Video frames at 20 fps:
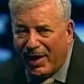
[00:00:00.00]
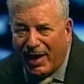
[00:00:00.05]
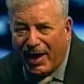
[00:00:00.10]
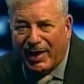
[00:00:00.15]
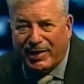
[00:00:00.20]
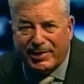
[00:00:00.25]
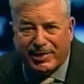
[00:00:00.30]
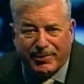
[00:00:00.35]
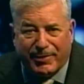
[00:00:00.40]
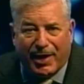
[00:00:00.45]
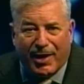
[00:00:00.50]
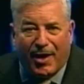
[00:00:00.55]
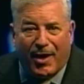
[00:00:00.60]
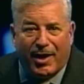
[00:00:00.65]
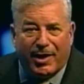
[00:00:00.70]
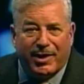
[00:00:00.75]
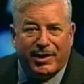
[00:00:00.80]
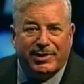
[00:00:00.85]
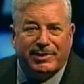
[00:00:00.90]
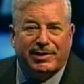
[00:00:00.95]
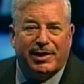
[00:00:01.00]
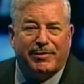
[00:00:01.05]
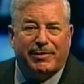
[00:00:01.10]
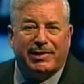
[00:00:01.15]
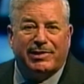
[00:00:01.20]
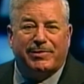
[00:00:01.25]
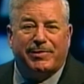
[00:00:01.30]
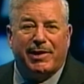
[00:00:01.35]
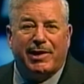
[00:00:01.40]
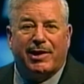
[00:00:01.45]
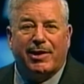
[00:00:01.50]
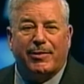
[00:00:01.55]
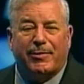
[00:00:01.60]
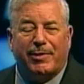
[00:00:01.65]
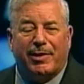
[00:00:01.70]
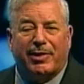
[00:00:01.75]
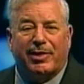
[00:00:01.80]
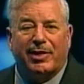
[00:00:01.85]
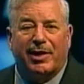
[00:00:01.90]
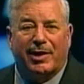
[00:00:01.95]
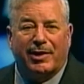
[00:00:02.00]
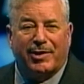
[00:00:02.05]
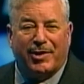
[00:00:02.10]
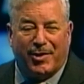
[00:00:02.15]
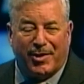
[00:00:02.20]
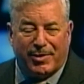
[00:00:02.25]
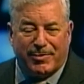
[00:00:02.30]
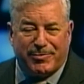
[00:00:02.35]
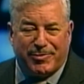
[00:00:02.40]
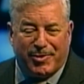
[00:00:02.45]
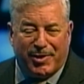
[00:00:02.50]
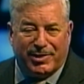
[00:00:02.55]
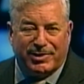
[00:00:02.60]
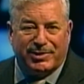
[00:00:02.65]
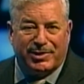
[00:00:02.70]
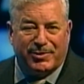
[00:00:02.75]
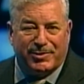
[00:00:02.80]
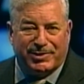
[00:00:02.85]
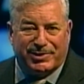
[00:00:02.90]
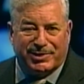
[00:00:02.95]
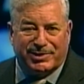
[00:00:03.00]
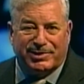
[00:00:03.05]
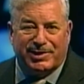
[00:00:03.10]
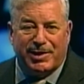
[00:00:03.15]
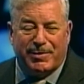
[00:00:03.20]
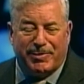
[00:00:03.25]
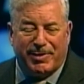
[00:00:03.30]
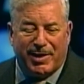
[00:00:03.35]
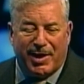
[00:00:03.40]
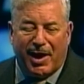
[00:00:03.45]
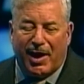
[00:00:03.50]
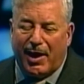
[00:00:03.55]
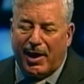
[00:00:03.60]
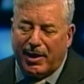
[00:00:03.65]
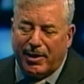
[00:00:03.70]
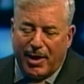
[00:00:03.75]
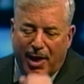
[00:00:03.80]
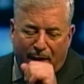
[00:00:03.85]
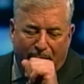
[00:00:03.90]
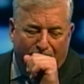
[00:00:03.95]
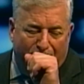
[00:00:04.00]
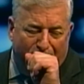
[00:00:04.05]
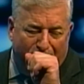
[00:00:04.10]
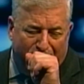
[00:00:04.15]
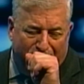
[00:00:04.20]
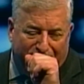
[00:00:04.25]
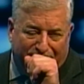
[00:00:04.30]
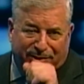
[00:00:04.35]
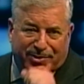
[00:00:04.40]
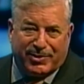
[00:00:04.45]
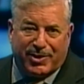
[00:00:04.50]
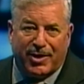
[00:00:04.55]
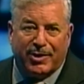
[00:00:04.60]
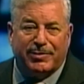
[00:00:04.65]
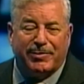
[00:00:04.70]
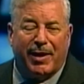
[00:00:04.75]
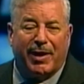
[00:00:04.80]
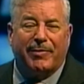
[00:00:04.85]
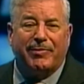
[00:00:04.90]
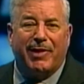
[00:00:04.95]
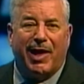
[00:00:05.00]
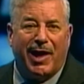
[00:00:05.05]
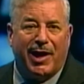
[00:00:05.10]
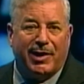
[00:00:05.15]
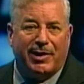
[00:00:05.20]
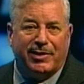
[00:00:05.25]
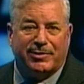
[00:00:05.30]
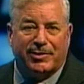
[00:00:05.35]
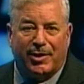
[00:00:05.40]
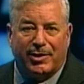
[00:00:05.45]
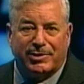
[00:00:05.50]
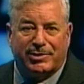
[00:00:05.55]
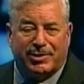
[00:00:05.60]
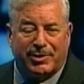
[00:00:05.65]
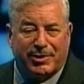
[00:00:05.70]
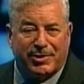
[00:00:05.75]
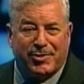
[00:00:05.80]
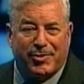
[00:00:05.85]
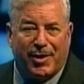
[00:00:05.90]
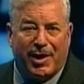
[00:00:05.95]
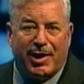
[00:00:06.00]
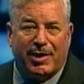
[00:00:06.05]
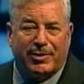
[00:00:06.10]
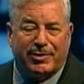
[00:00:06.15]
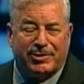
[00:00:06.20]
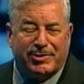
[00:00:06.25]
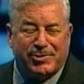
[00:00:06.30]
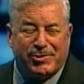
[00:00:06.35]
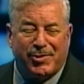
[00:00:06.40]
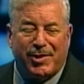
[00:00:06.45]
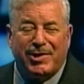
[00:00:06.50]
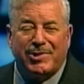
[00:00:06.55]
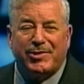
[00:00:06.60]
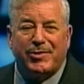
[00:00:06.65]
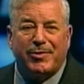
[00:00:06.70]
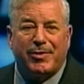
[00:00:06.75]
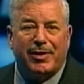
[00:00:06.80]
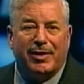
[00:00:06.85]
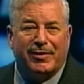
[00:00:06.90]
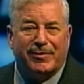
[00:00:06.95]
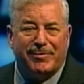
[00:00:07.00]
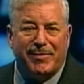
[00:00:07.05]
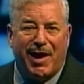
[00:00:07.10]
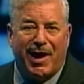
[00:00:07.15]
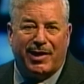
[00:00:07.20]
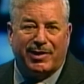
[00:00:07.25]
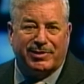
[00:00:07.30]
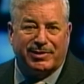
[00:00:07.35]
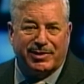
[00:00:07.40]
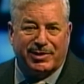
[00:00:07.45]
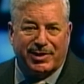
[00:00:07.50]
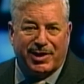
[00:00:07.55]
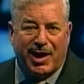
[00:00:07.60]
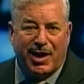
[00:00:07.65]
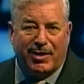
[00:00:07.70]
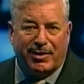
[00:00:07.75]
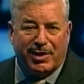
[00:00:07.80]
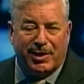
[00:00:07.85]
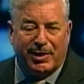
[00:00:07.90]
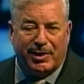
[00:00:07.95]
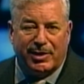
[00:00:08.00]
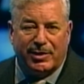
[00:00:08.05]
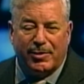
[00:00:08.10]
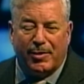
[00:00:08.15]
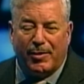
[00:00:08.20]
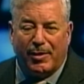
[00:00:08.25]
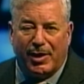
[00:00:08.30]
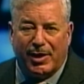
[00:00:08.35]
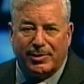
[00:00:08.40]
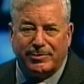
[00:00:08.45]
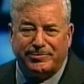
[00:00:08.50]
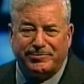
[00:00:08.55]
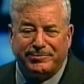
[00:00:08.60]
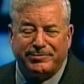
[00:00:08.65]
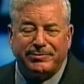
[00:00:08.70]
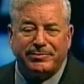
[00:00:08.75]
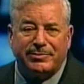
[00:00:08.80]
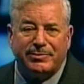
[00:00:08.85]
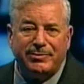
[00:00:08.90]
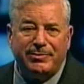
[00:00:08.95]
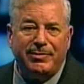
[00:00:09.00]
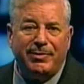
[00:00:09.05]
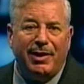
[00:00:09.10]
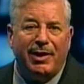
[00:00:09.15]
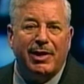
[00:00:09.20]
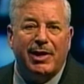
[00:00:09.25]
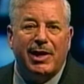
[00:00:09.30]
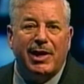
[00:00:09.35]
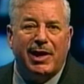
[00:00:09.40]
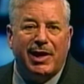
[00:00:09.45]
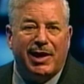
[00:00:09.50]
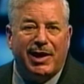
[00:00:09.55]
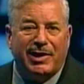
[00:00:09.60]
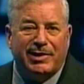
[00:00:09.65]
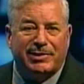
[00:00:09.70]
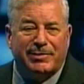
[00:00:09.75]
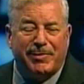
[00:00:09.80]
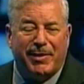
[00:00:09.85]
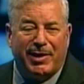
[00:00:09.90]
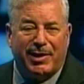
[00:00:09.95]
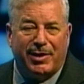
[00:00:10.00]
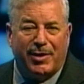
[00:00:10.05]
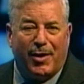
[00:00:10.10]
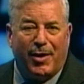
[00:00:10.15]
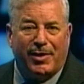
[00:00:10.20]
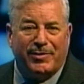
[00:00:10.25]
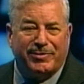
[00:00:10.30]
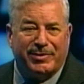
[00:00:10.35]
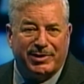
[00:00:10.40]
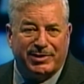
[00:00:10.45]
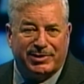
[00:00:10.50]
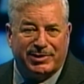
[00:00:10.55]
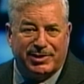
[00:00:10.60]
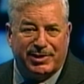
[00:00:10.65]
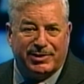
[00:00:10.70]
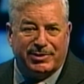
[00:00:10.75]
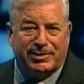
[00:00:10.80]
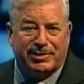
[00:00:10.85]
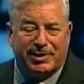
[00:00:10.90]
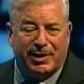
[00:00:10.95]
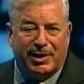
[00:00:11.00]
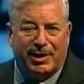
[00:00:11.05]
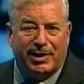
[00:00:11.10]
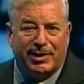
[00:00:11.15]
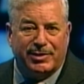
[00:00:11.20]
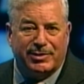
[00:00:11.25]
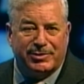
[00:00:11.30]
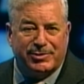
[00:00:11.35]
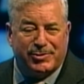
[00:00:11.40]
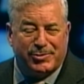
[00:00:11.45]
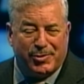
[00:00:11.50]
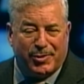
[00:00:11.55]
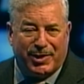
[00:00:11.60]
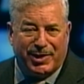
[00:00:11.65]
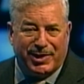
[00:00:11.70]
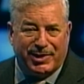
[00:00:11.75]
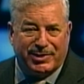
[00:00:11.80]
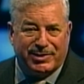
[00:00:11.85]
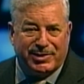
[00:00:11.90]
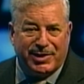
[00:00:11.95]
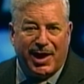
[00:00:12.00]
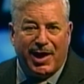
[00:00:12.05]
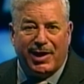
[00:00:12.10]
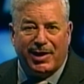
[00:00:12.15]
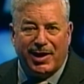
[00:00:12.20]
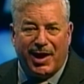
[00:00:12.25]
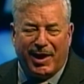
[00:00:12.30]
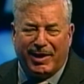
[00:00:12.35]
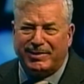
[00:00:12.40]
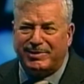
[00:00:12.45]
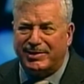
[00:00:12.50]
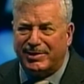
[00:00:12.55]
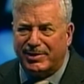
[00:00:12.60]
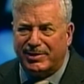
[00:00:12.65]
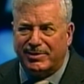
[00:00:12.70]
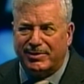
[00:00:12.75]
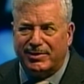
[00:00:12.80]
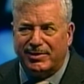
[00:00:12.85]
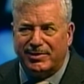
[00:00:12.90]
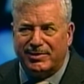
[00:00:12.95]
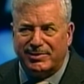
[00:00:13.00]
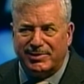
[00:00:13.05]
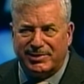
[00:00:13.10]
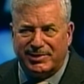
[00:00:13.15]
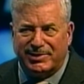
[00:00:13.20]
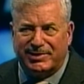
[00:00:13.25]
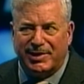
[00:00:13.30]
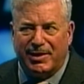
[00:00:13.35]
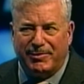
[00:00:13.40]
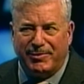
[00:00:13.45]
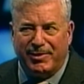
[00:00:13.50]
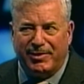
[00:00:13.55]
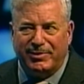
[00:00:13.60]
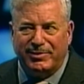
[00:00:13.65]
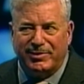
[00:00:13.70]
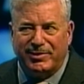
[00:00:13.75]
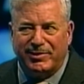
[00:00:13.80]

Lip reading: And to my audience, I've been speaking with Kurt Prenzler. He's a CPA, excuse me, and he's also the treasurer of Madison County, Illinois. He's been in office since 2010, actually December?